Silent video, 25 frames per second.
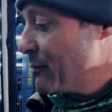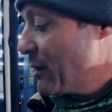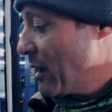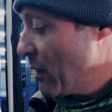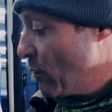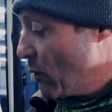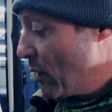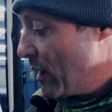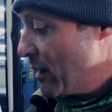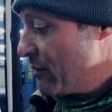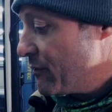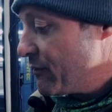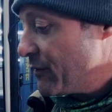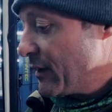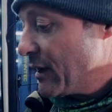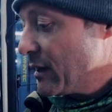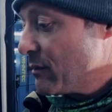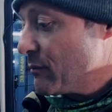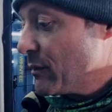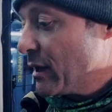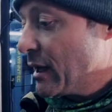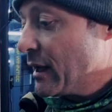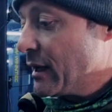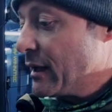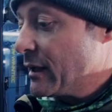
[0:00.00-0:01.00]
my wife,
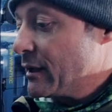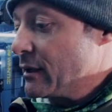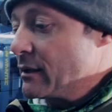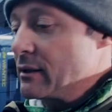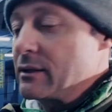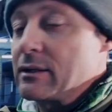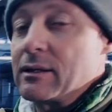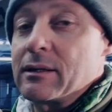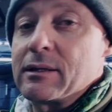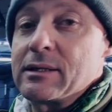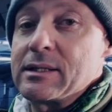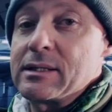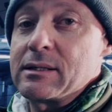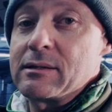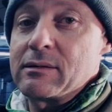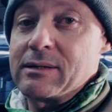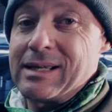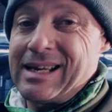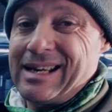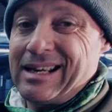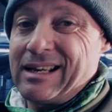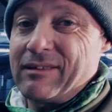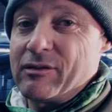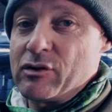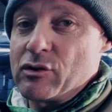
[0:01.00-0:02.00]
and my
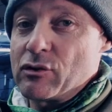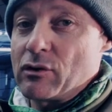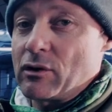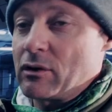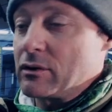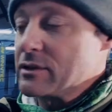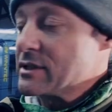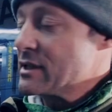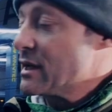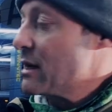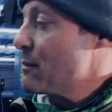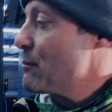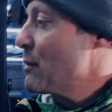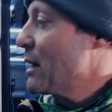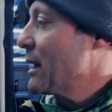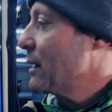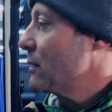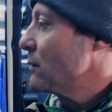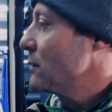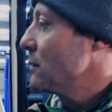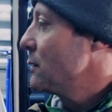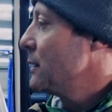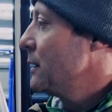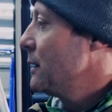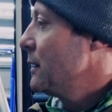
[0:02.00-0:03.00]
11-year-old son,
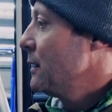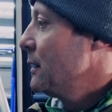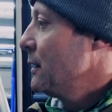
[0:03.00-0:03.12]
Michael.